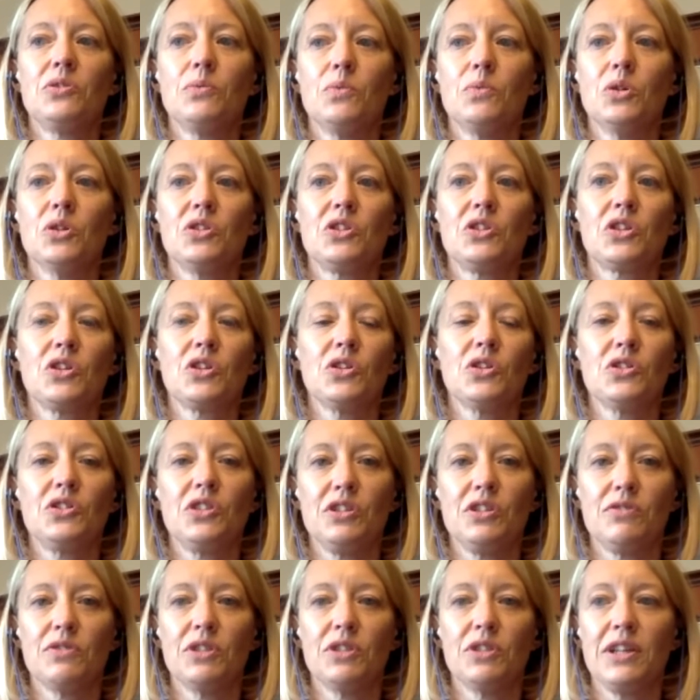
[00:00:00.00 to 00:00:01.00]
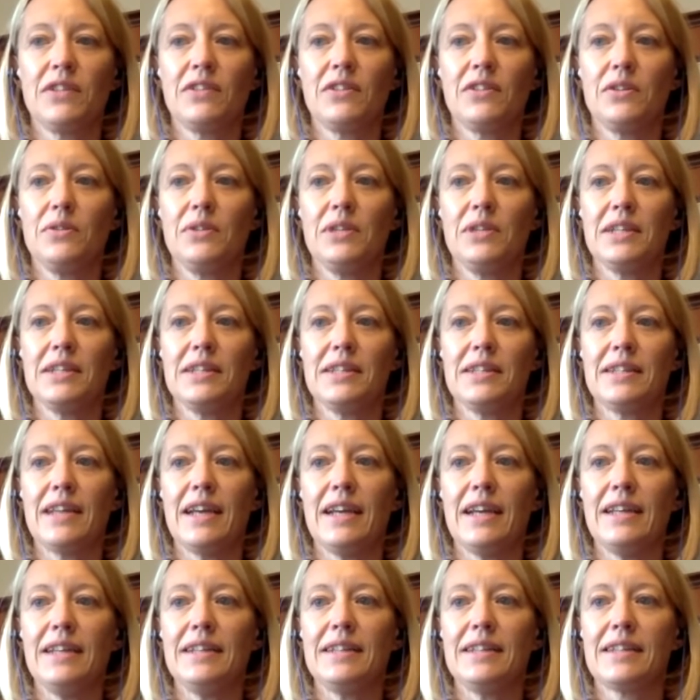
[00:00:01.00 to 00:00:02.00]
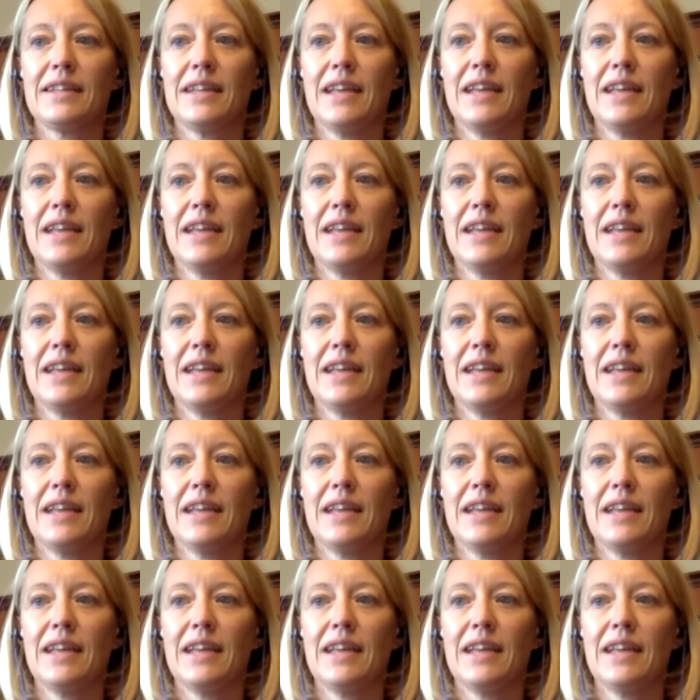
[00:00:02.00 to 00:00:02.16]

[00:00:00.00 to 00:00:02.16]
watercourses running through the estate,